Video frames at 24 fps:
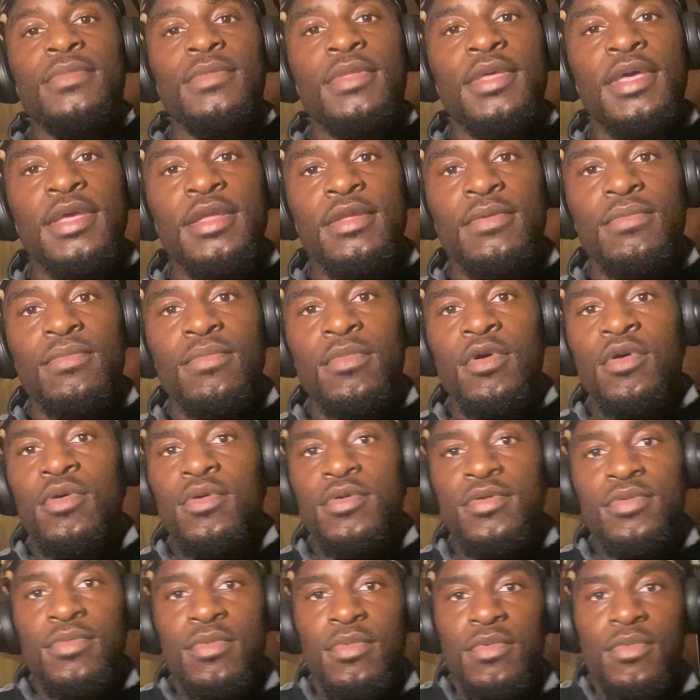And
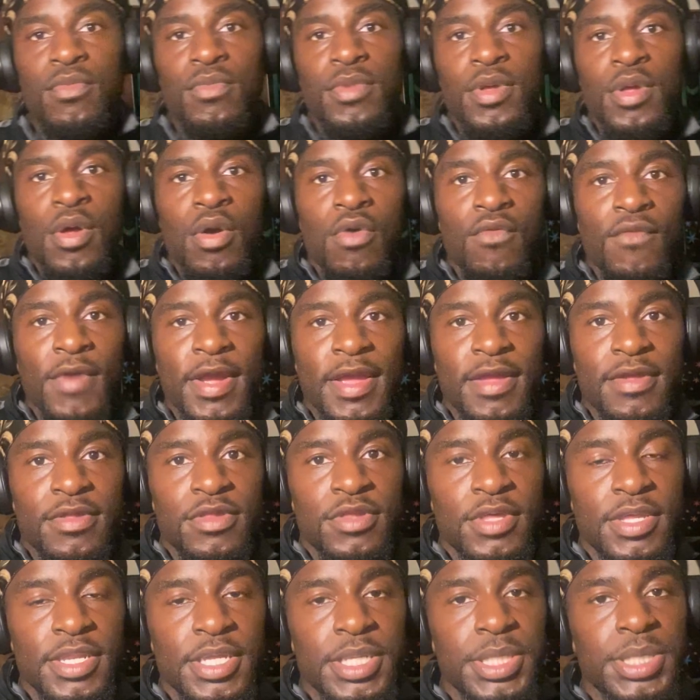boy, we go right
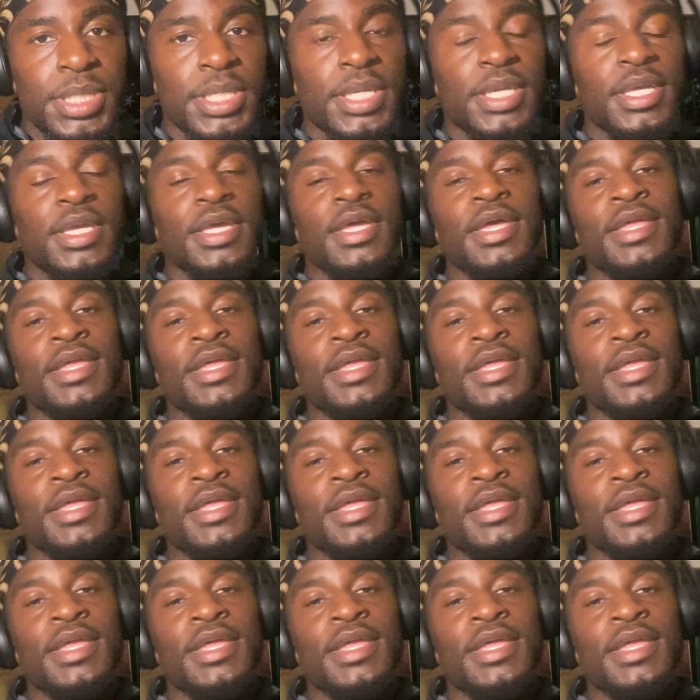to this shit.